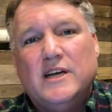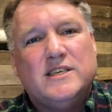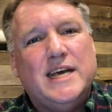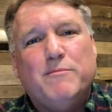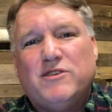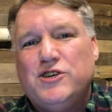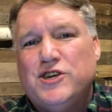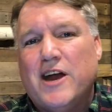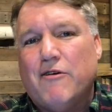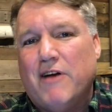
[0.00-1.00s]
seems to
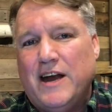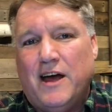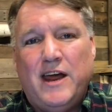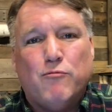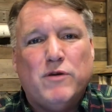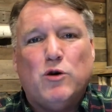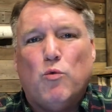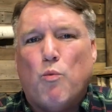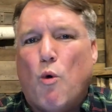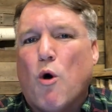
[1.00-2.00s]
generate a real
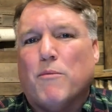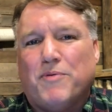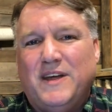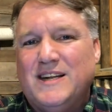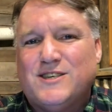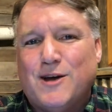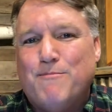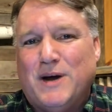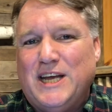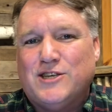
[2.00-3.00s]
warmth in
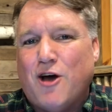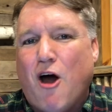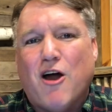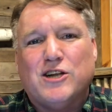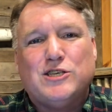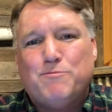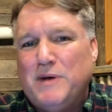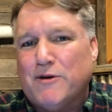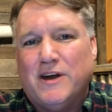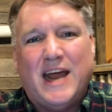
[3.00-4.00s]
somebody's heart,
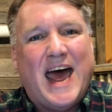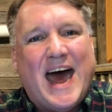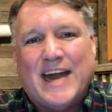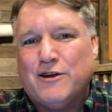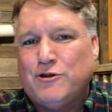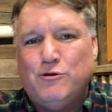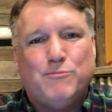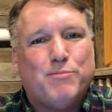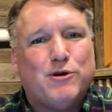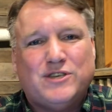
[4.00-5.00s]
spirit,
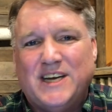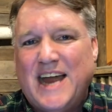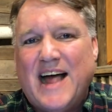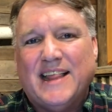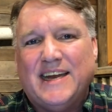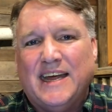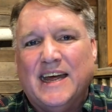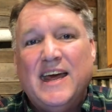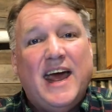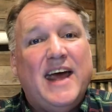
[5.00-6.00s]
attitude, personality,
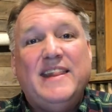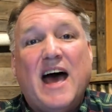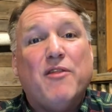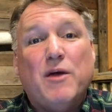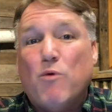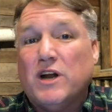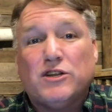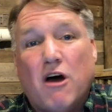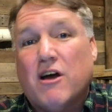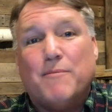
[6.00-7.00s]
and now they want to
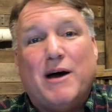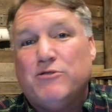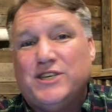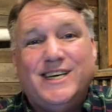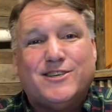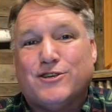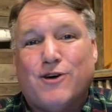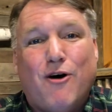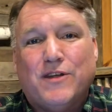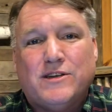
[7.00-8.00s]
talk about Jesus
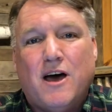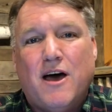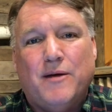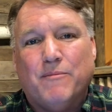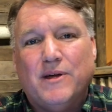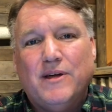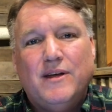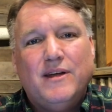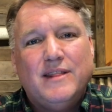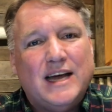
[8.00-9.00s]
all the time,
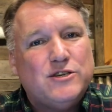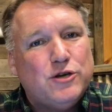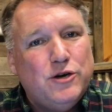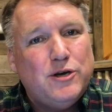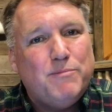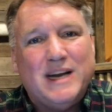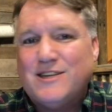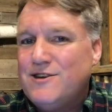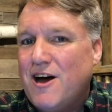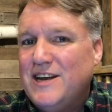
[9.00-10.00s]
that's good, but
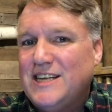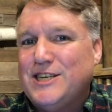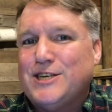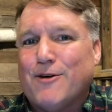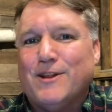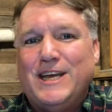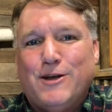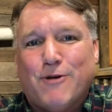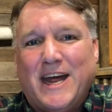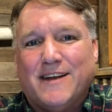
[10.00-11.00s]
it's not necessarily
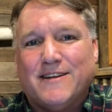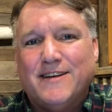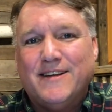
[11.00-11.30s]
great.